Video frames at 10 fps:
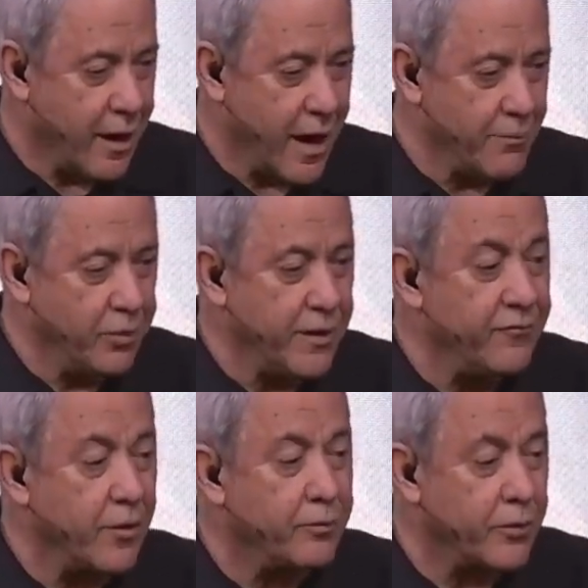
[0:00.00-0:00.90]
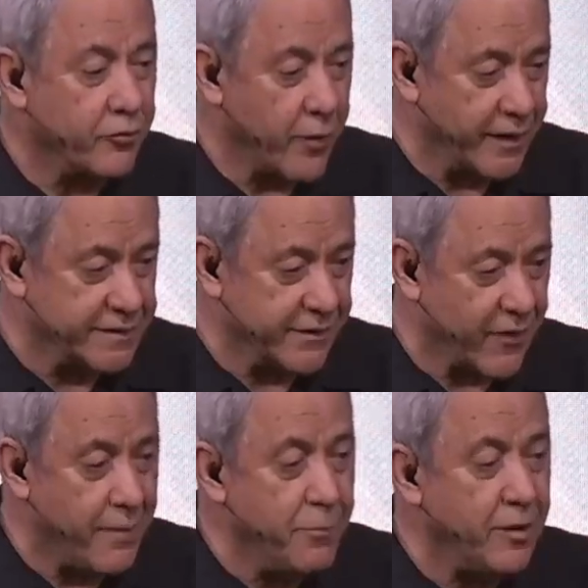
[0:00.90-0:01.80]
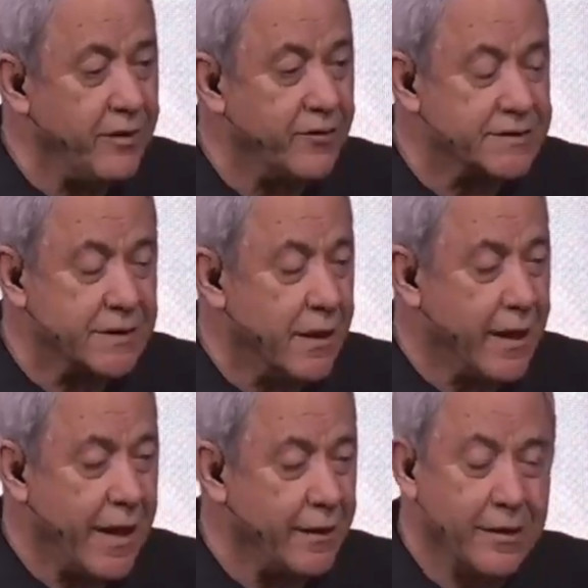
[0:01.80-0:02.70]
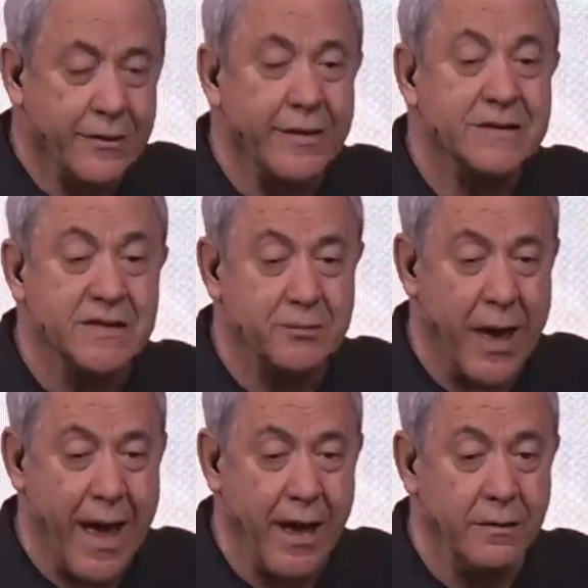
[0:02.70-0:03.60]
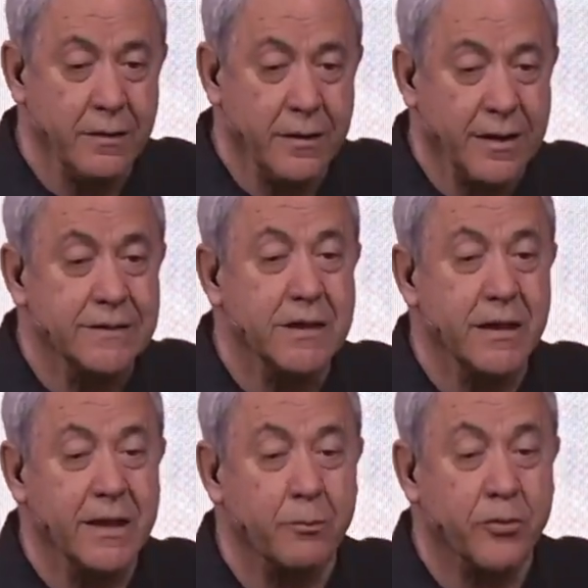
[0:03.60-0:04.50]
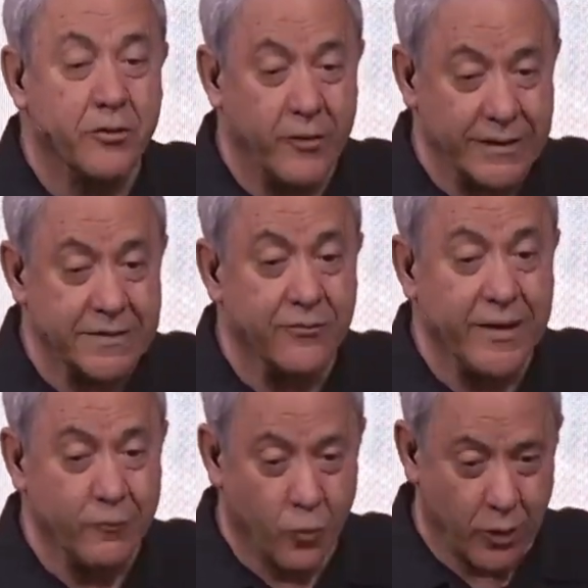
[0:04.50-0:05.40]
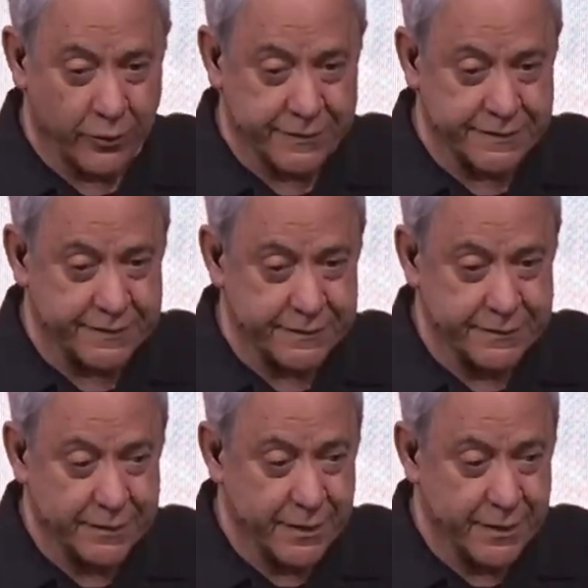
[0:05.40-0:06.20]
I believe they're progressive. I believe it's, hey, this is bad. It's going to get progressively worse.